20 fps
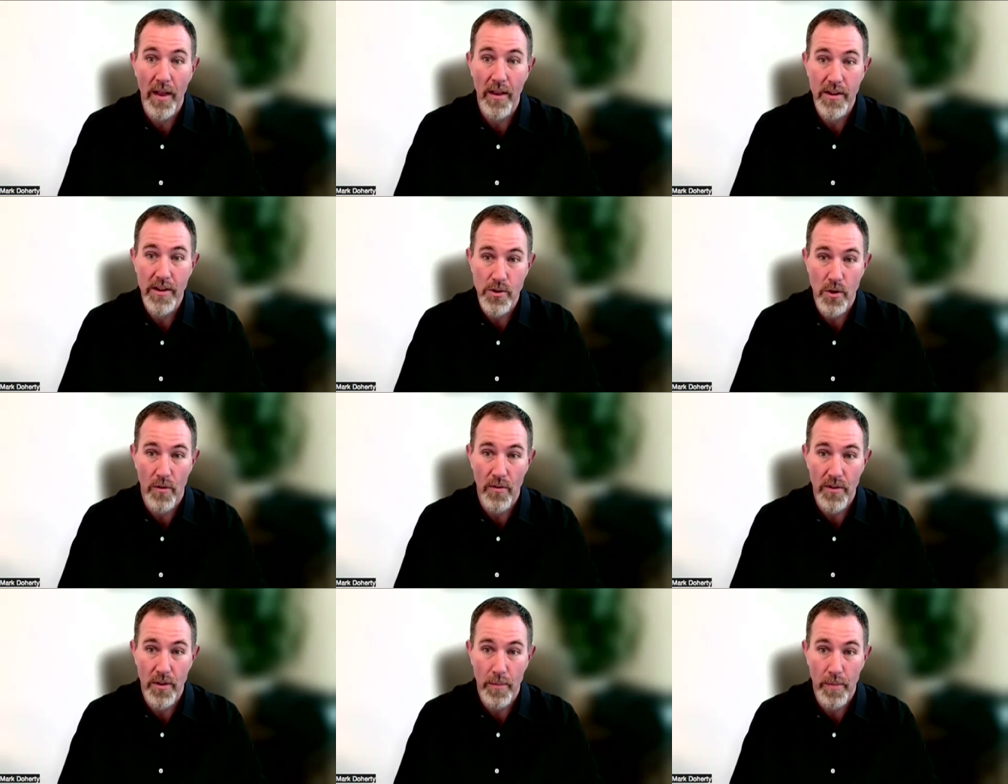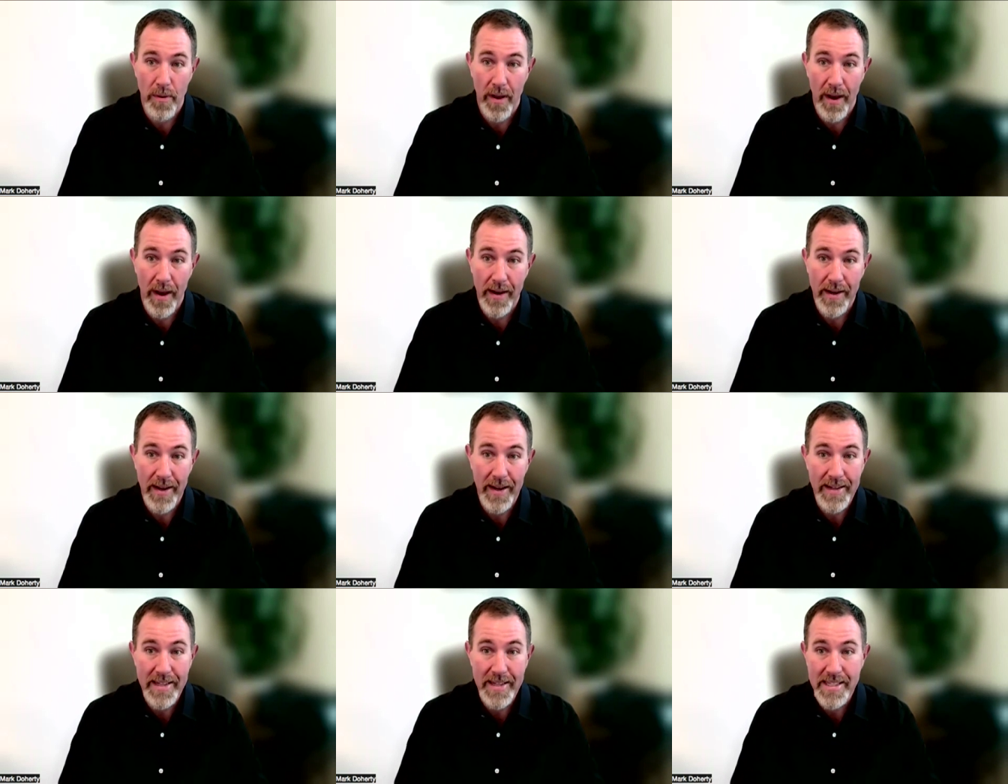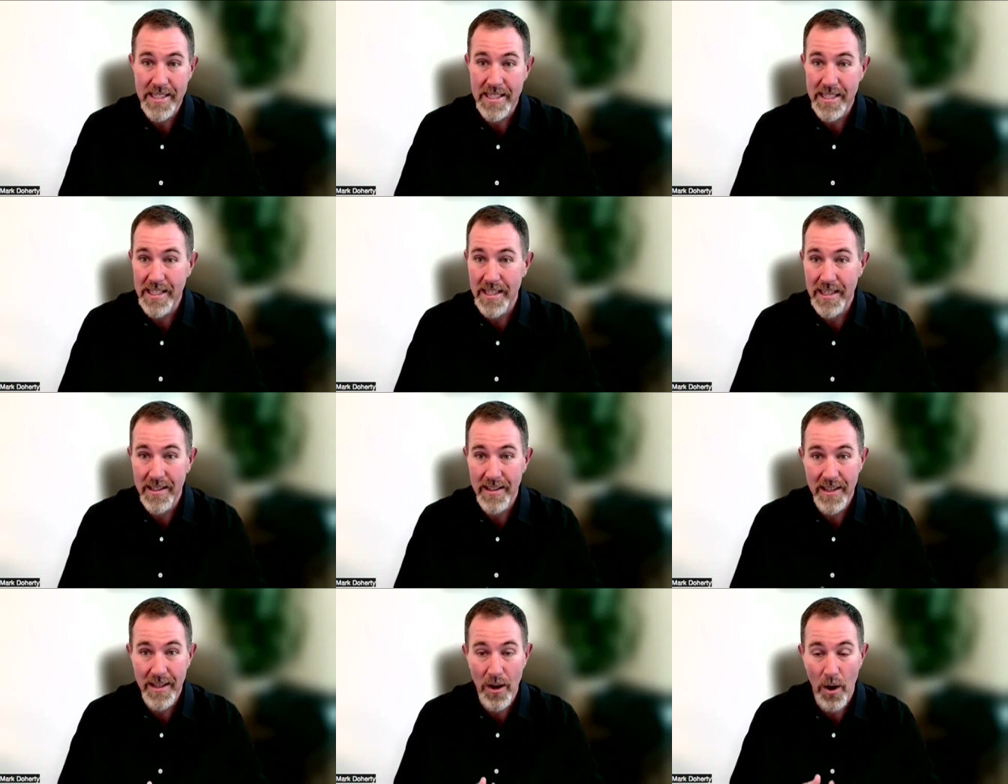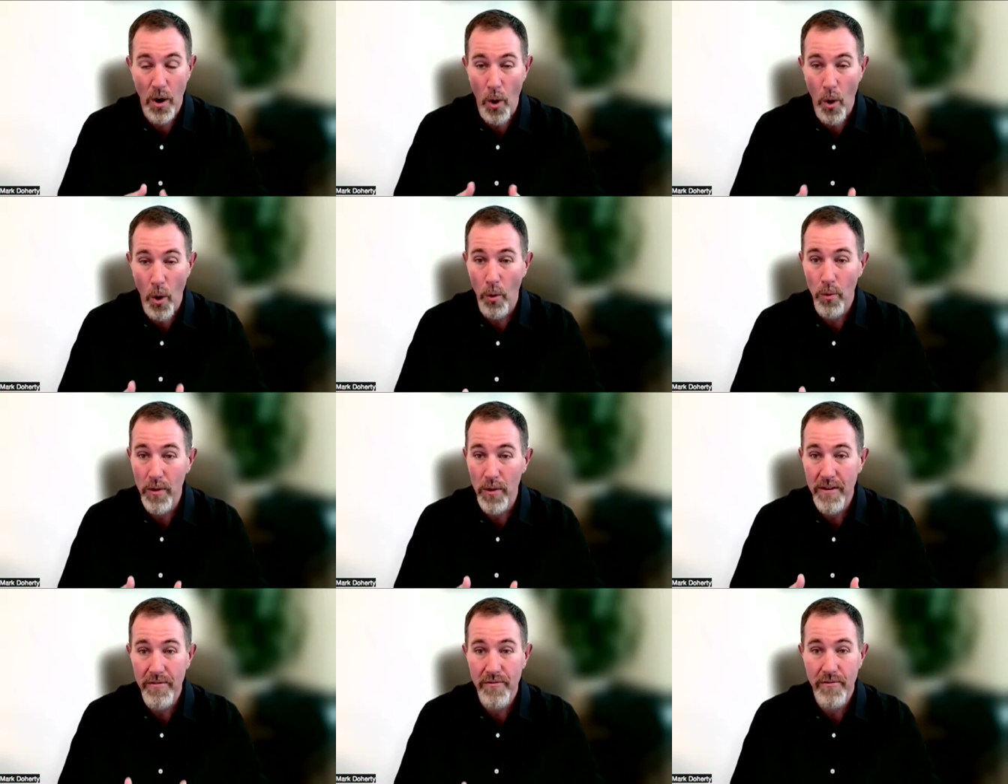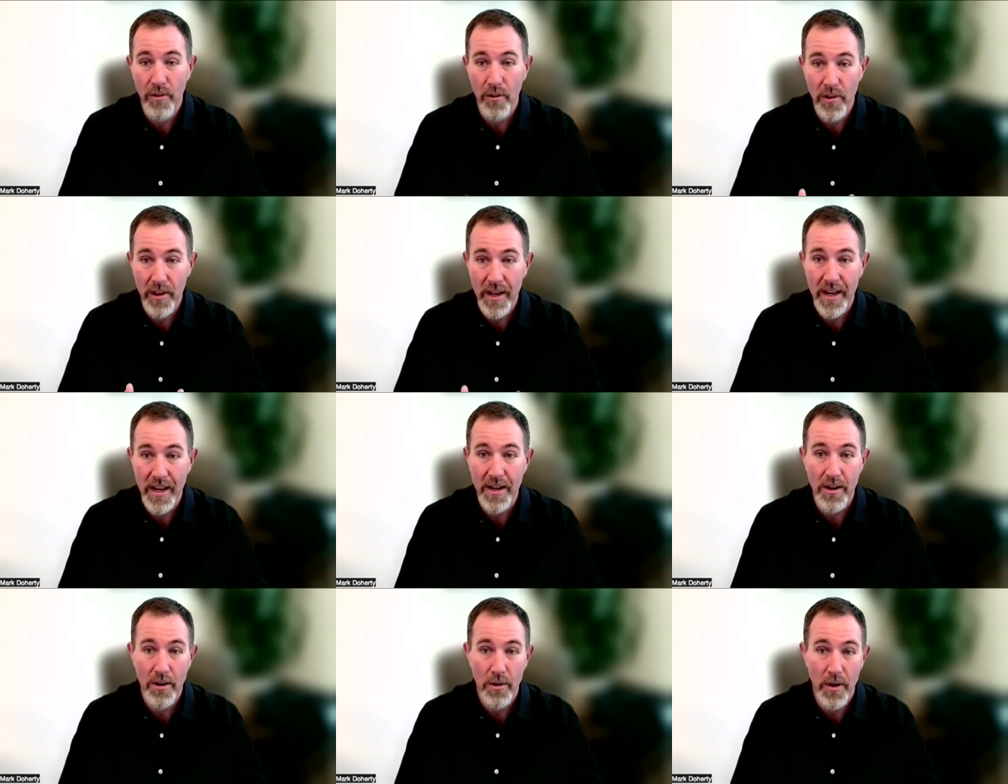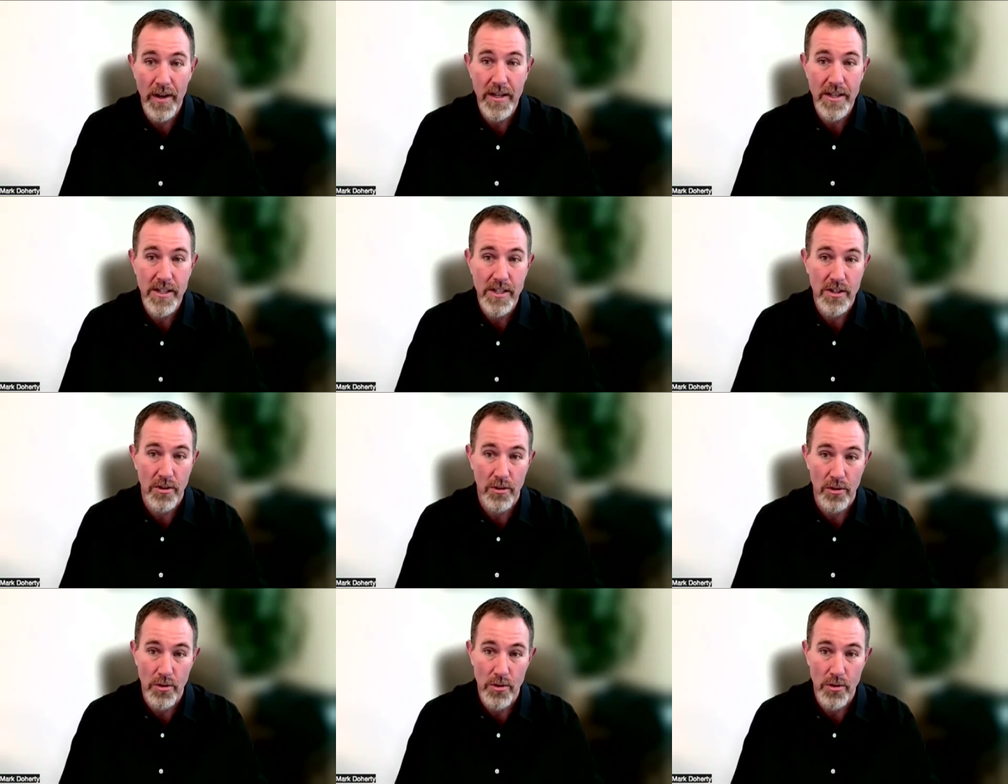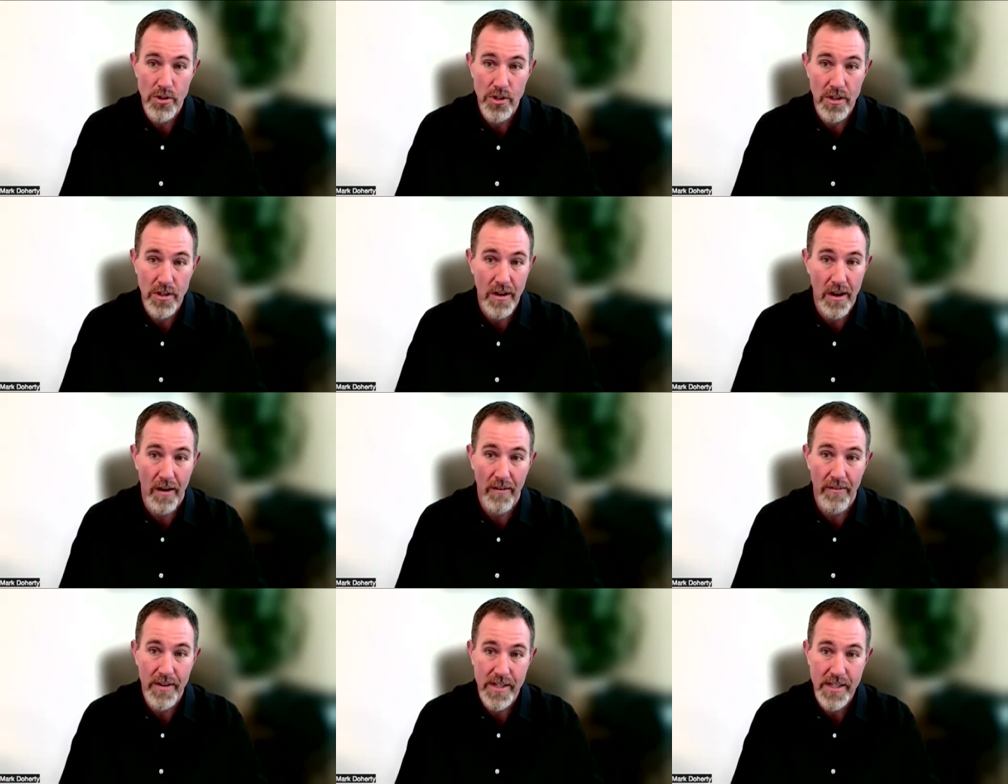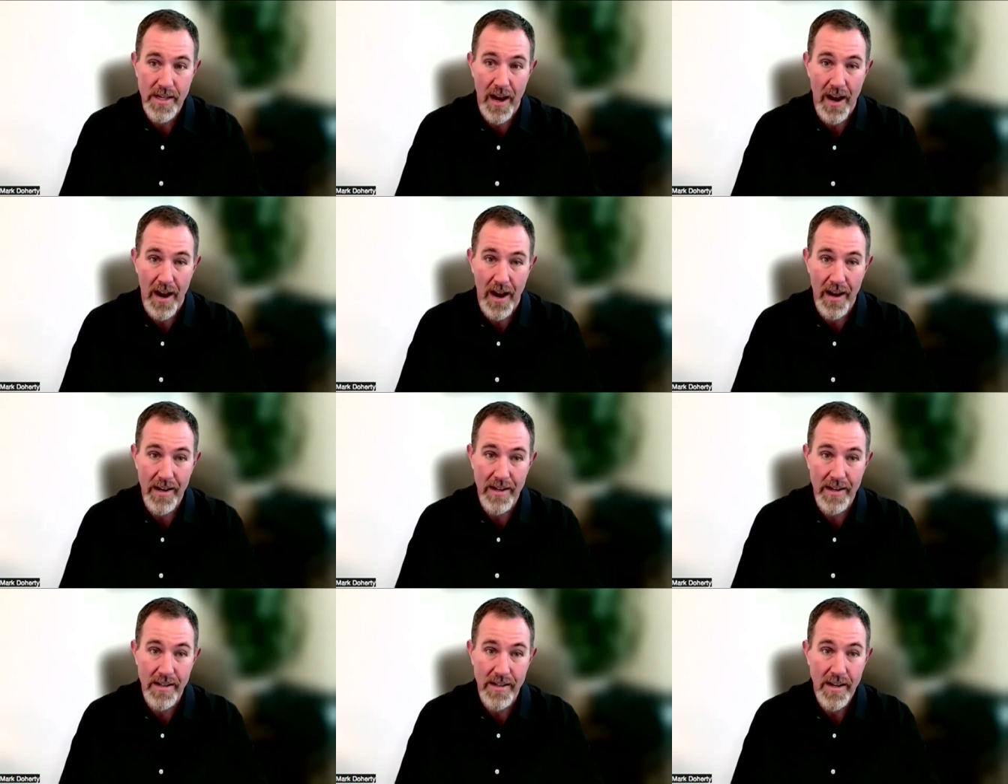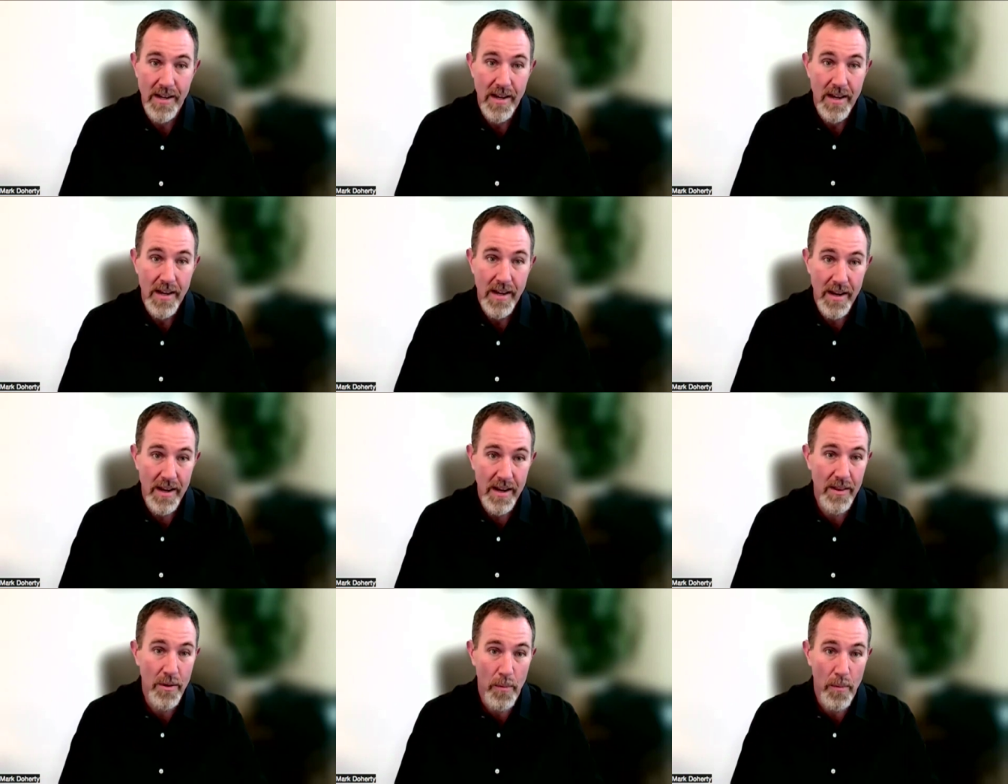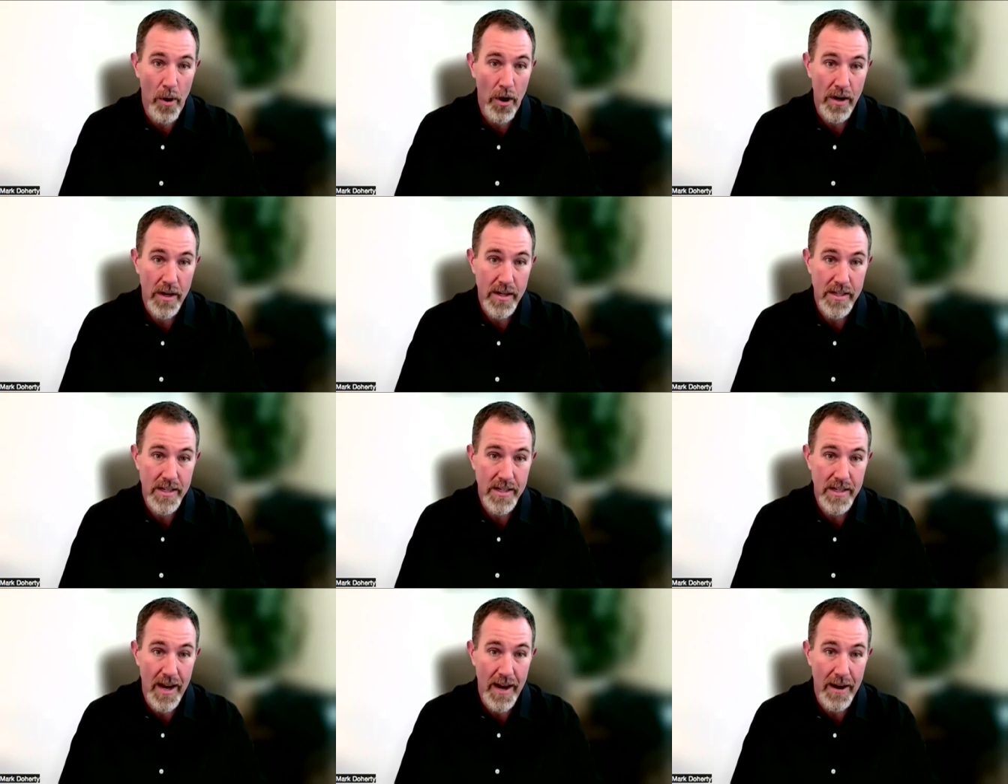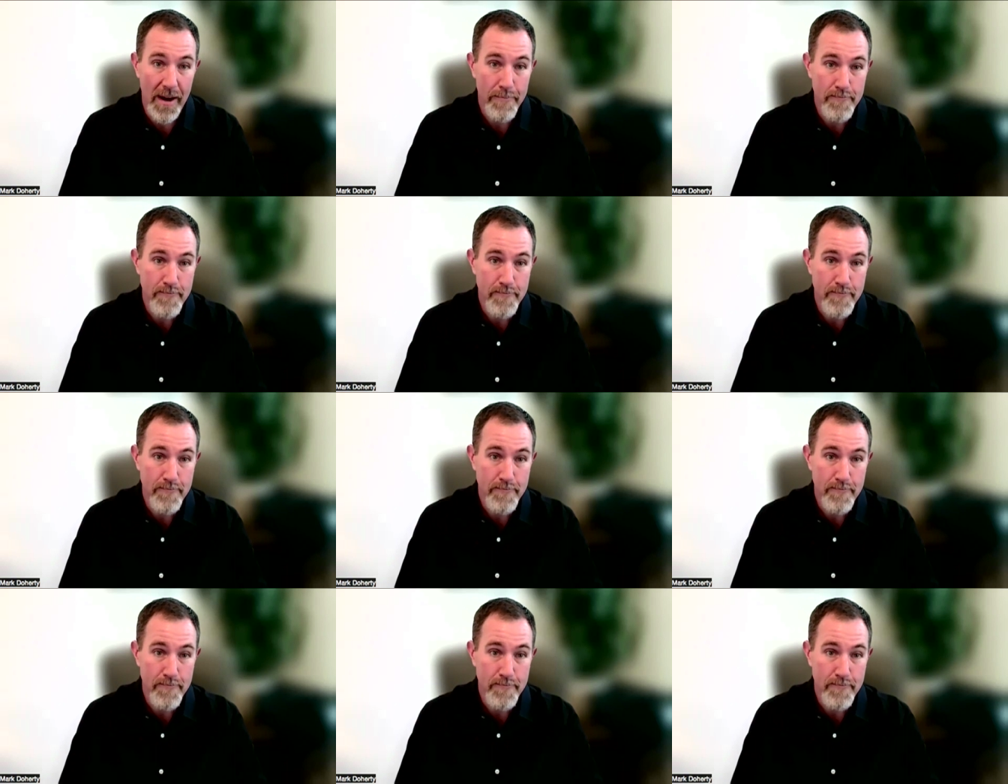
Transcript: as over the plant. And it's the, the only fully integrated solution of its kind in the market today.